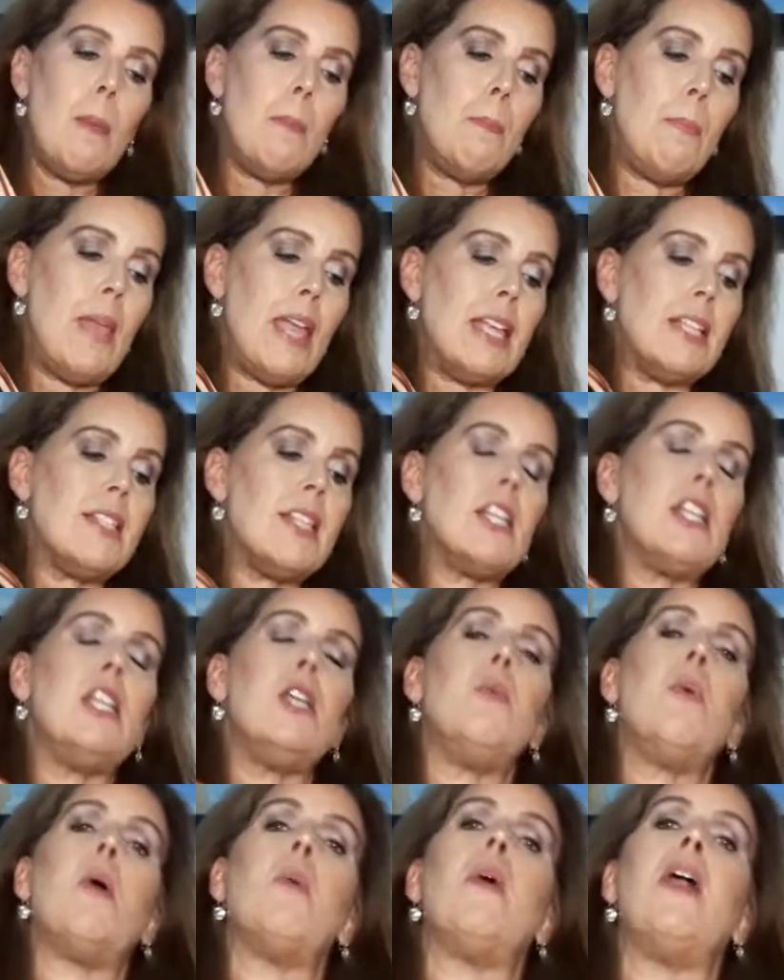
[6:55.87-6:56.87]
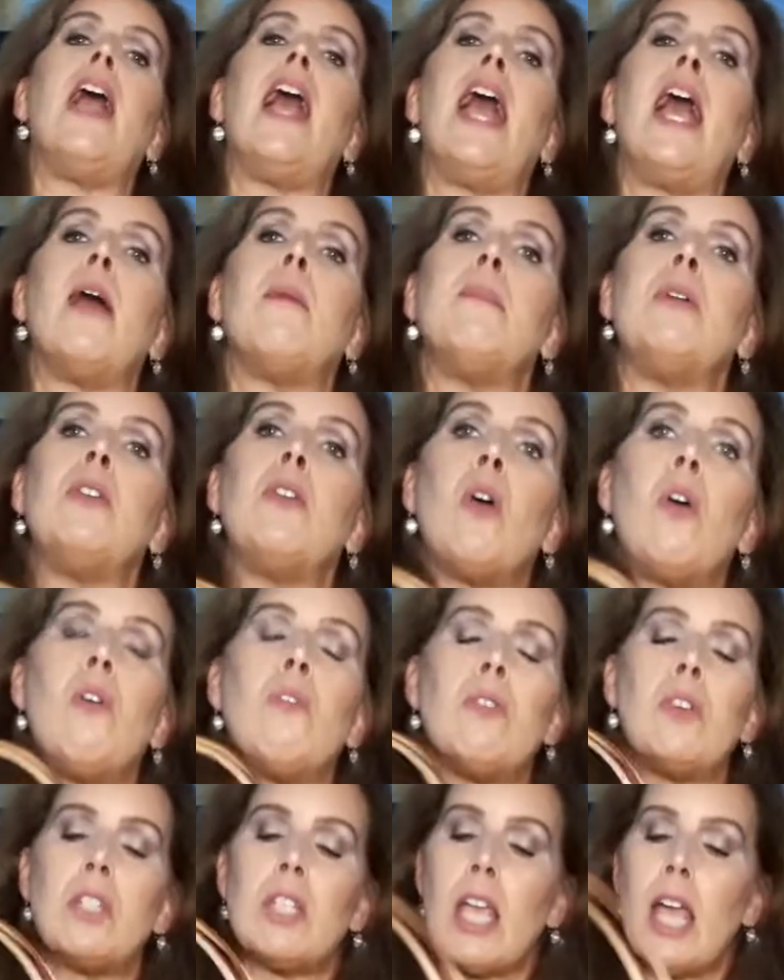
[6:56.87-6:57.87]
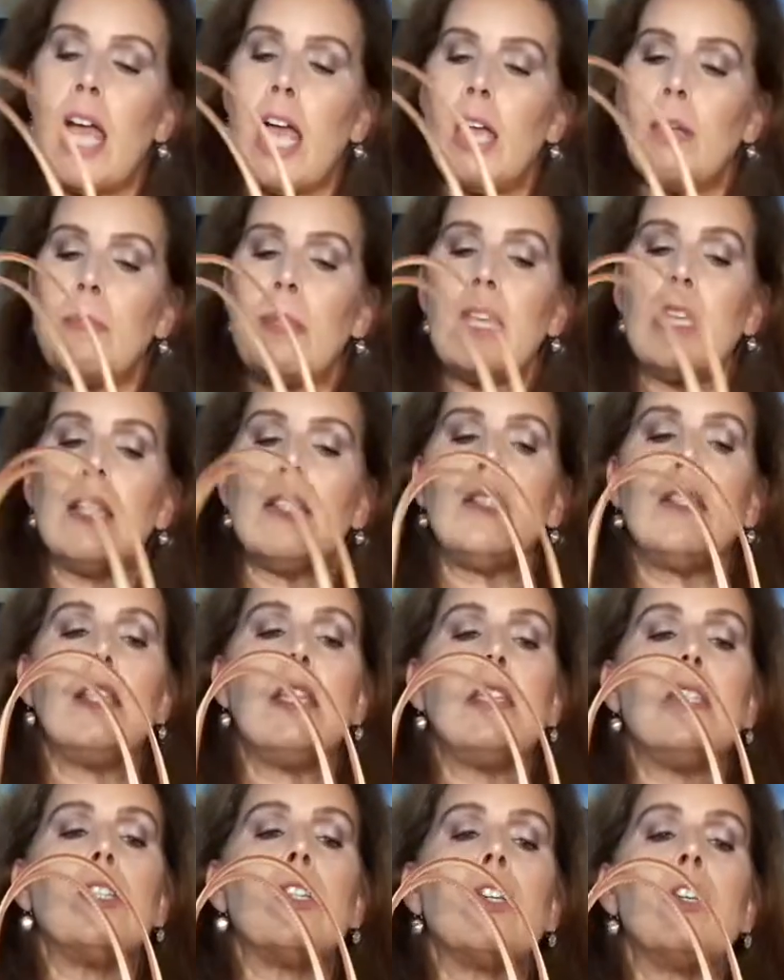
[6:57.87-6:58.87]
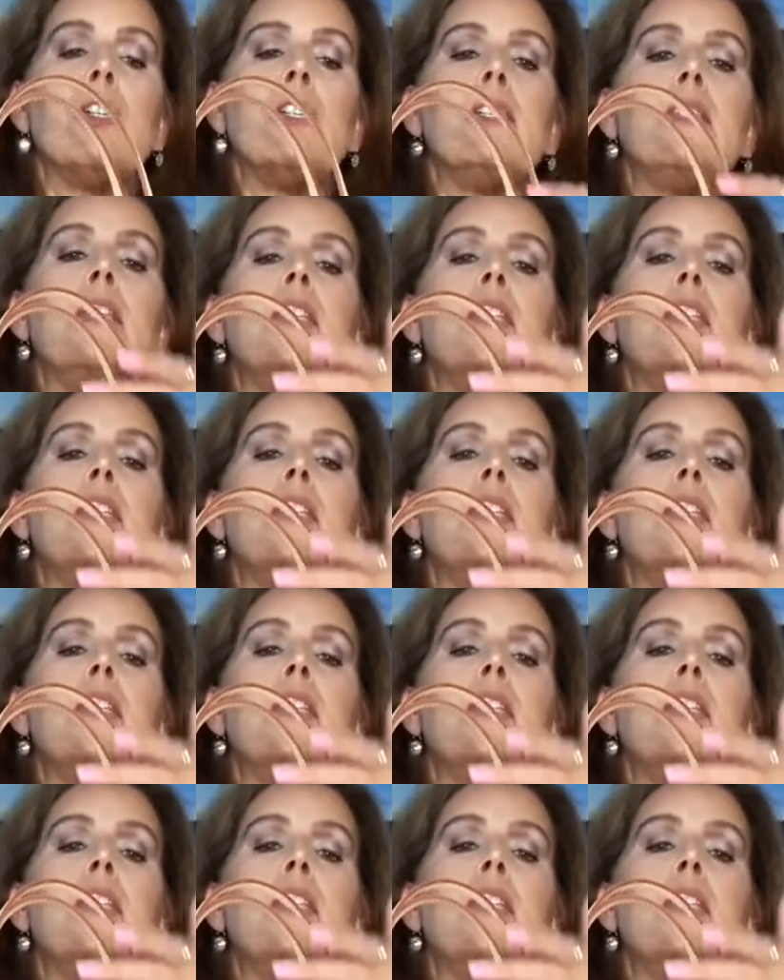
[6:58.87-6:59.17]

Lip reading: basically what will happen over time is this turns